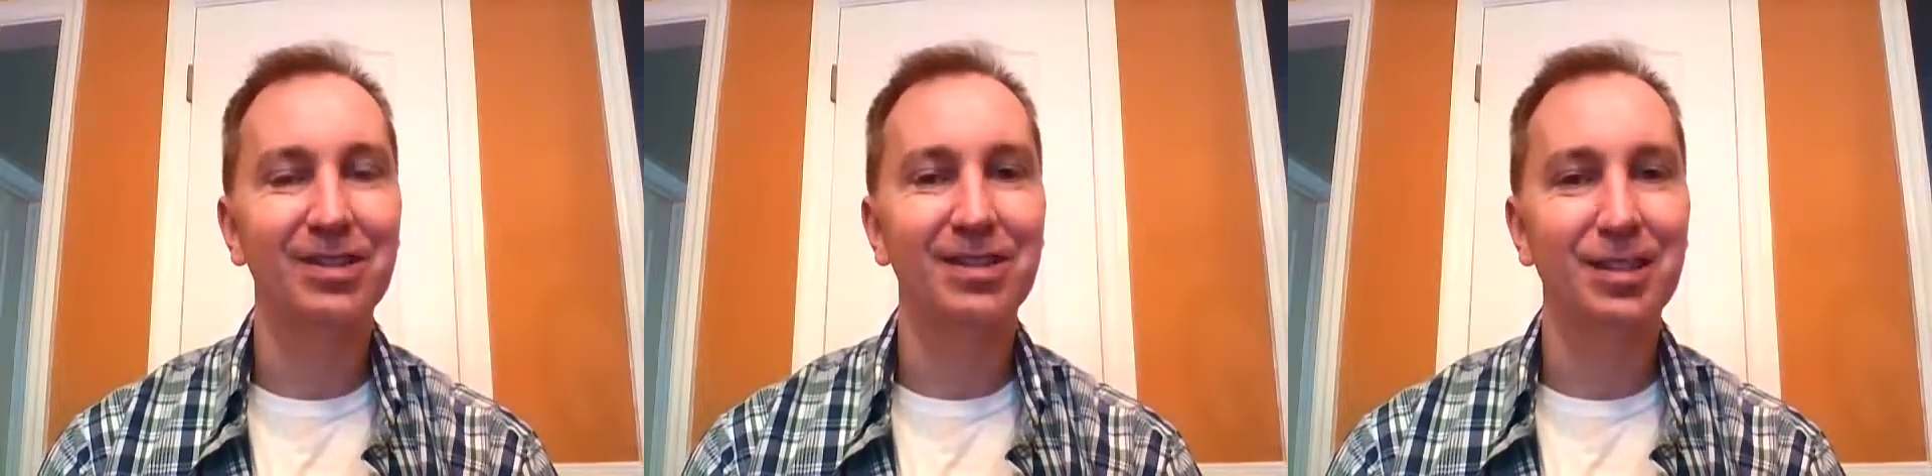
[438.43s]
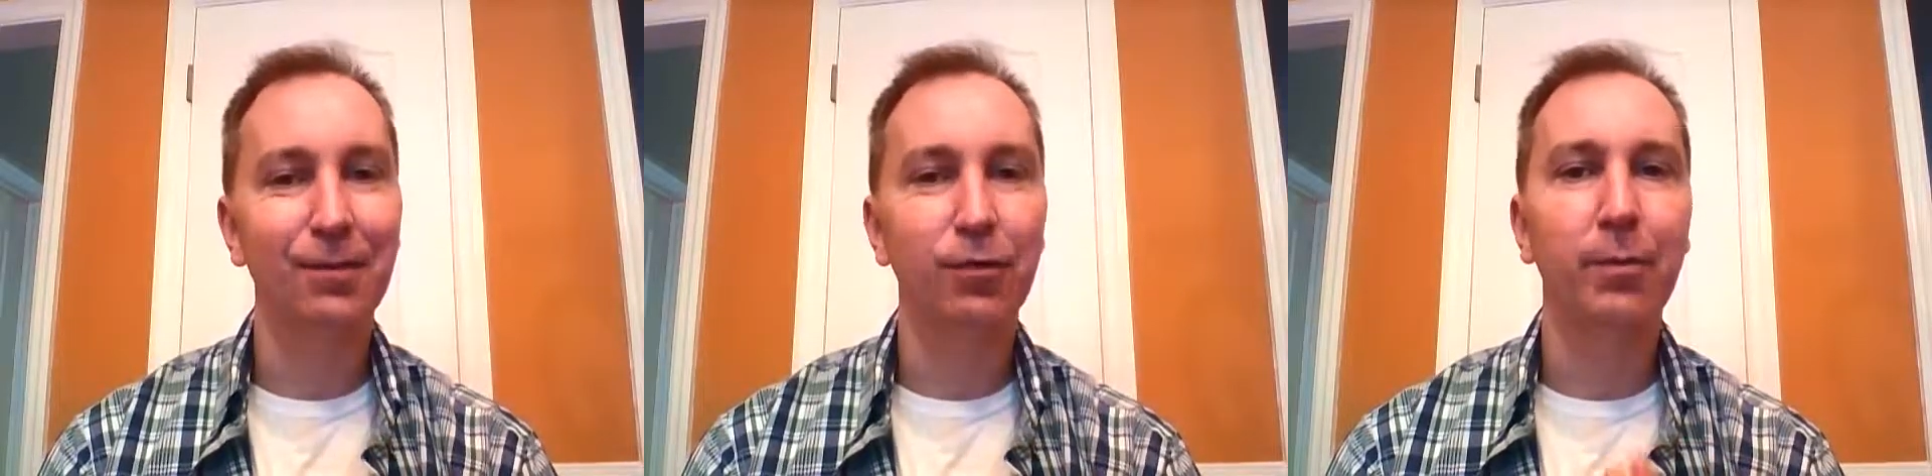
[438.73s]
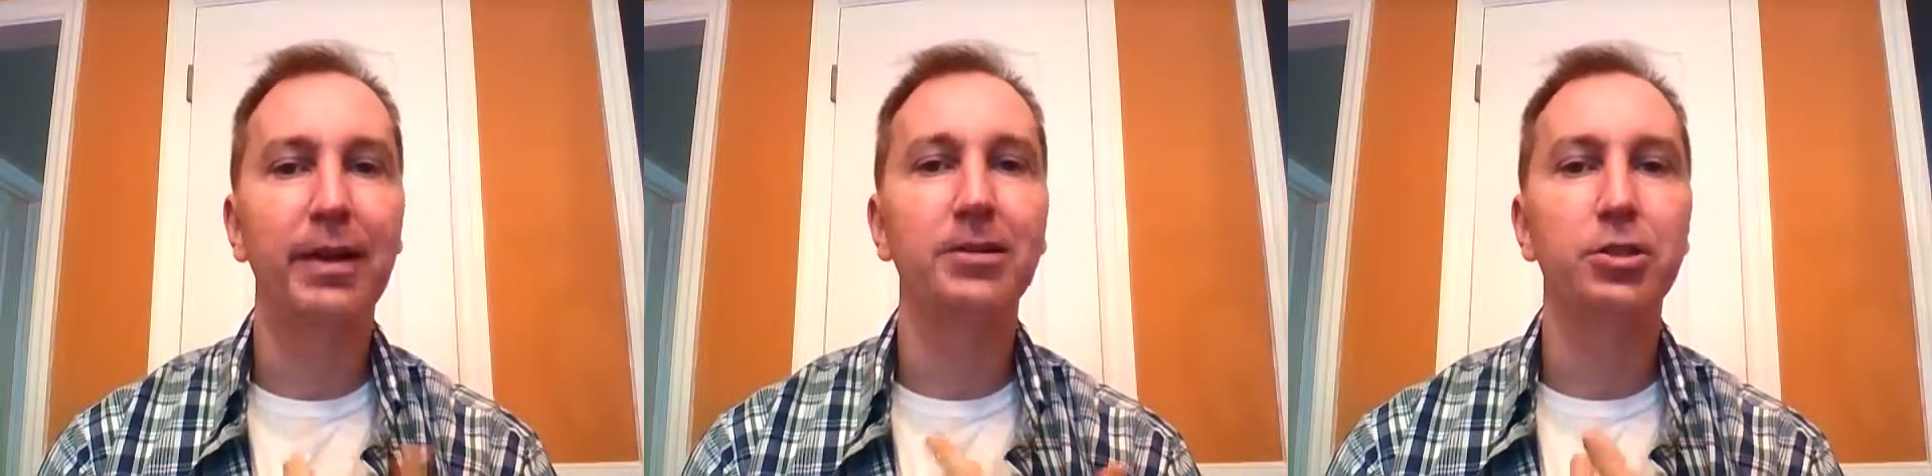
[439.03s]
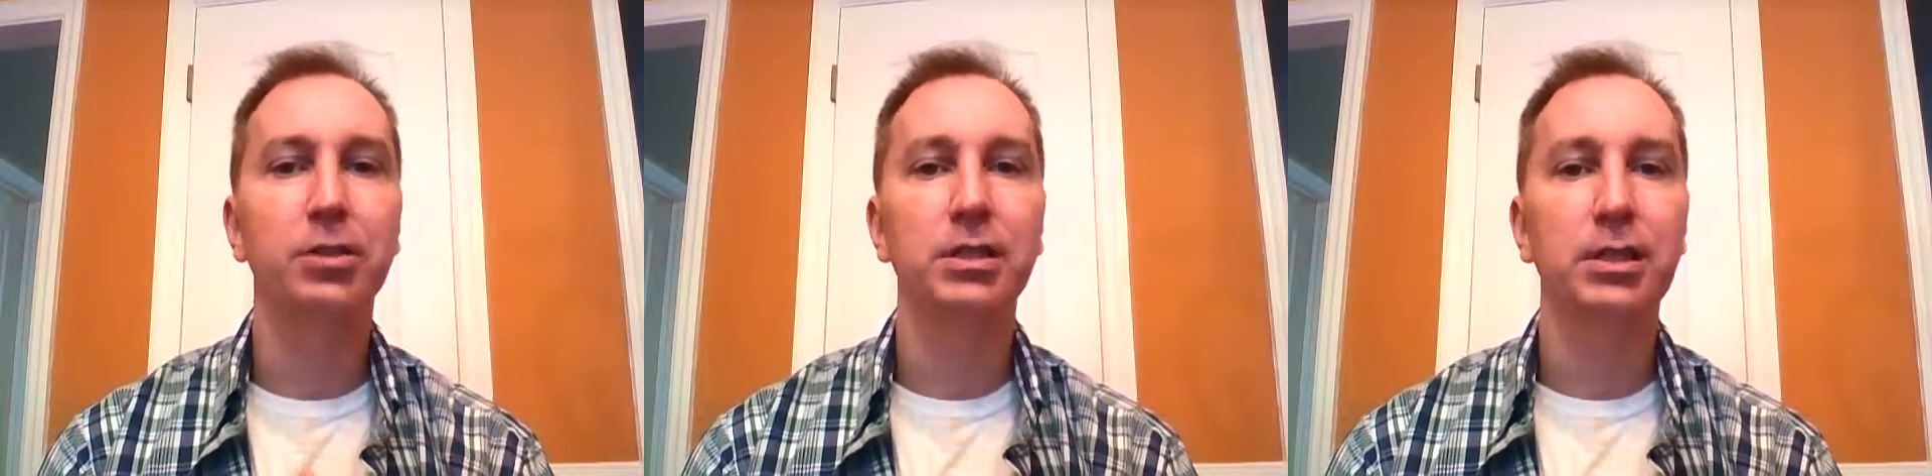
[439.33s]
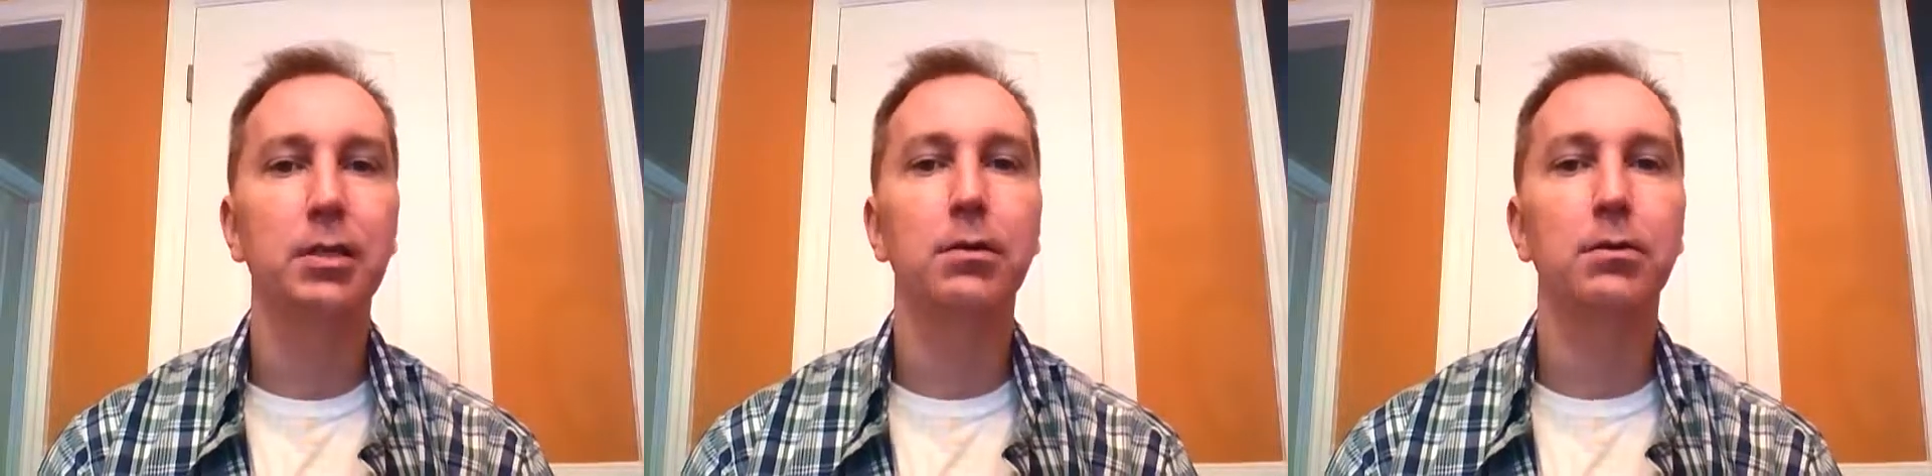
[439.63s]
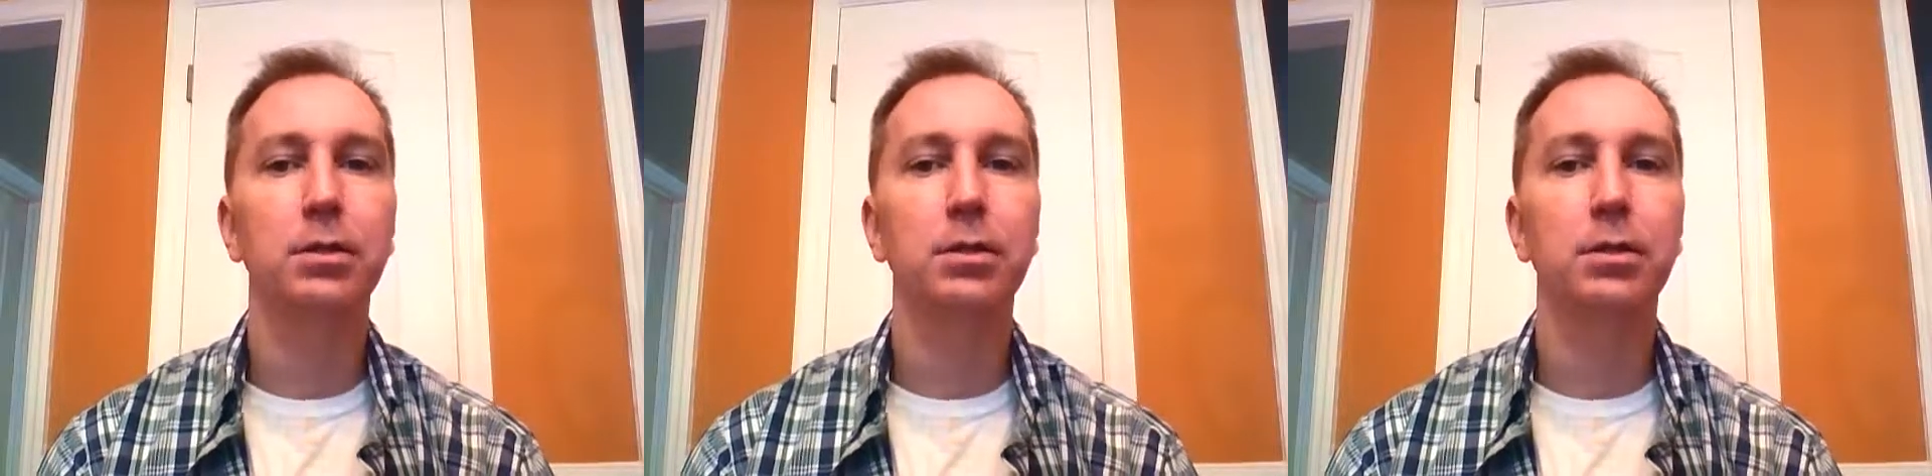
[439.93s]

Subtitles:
and this information is here